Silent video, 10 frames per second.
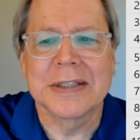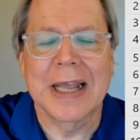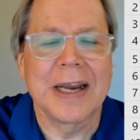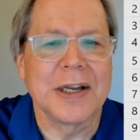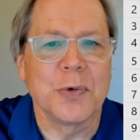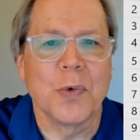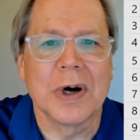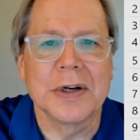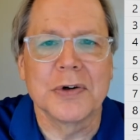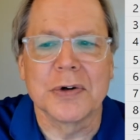to
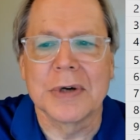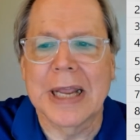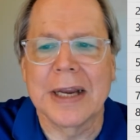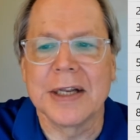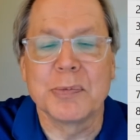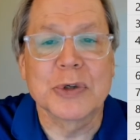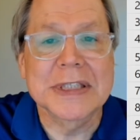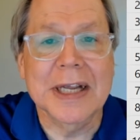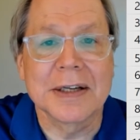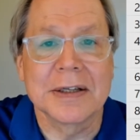81 or
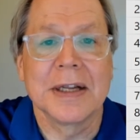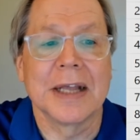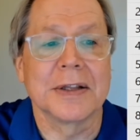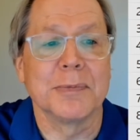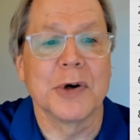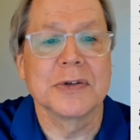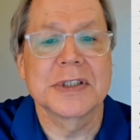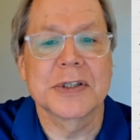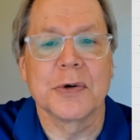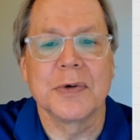80% at the
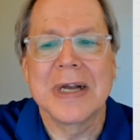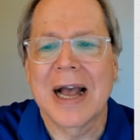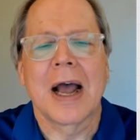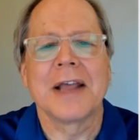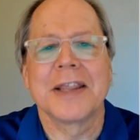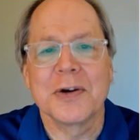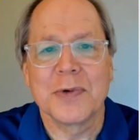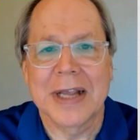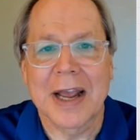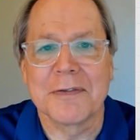most. So I
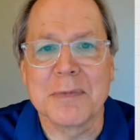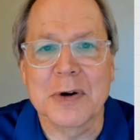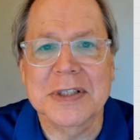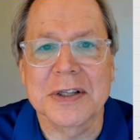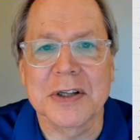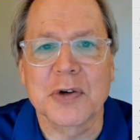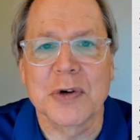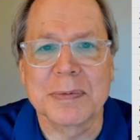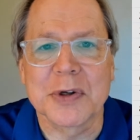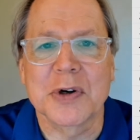think we have most of the
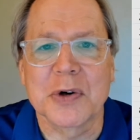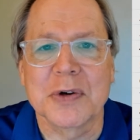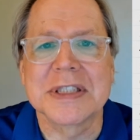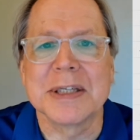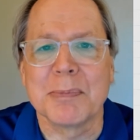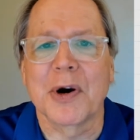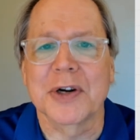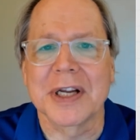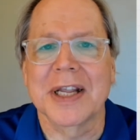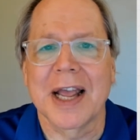cryptocurrency
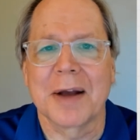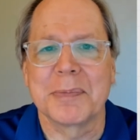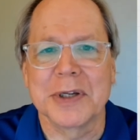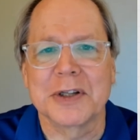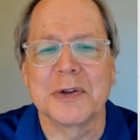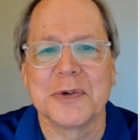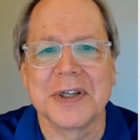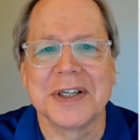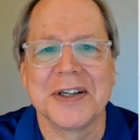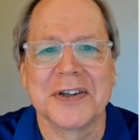market cap
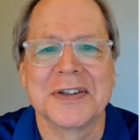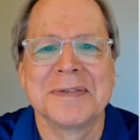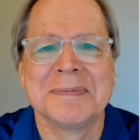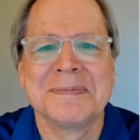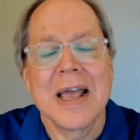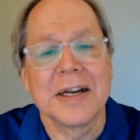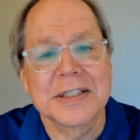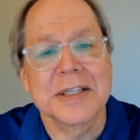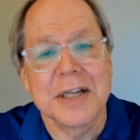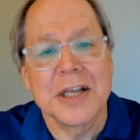included here. And
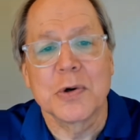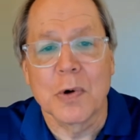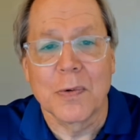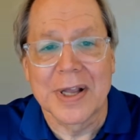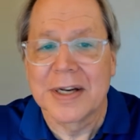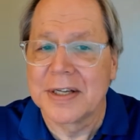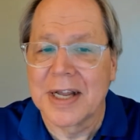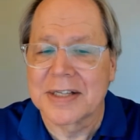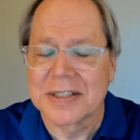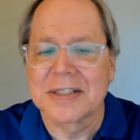it's an equal weight
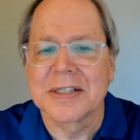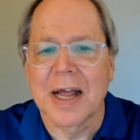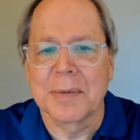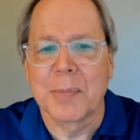index. It's not